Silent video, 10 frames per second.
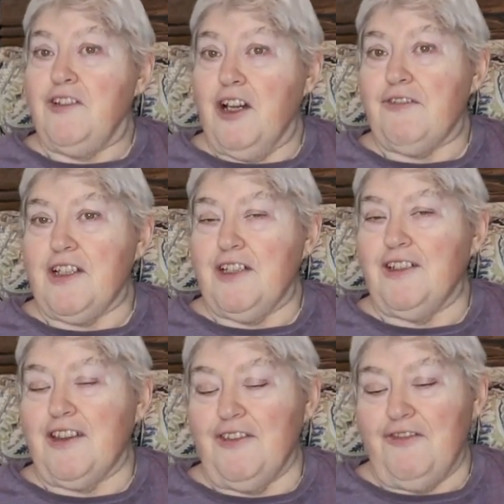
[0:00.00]
You have to
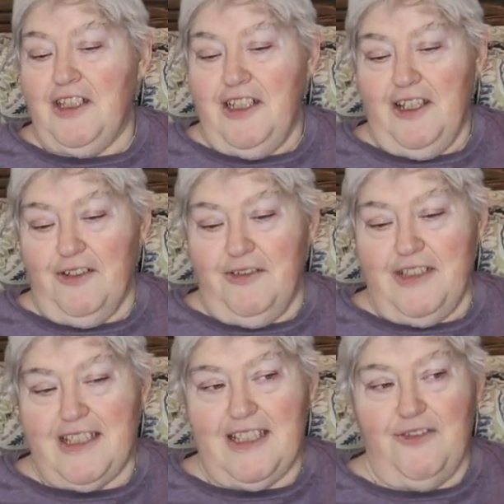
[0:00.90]
look at the video
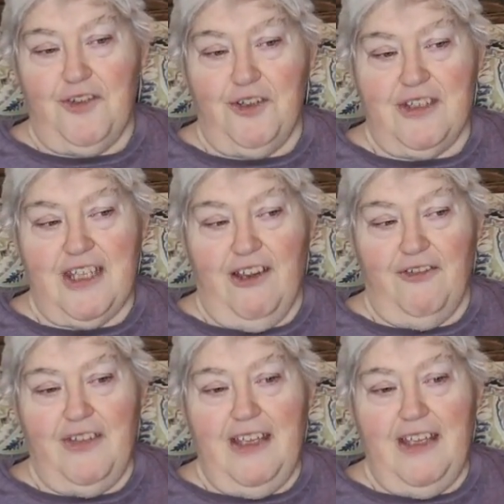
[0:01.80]
to see for yourself.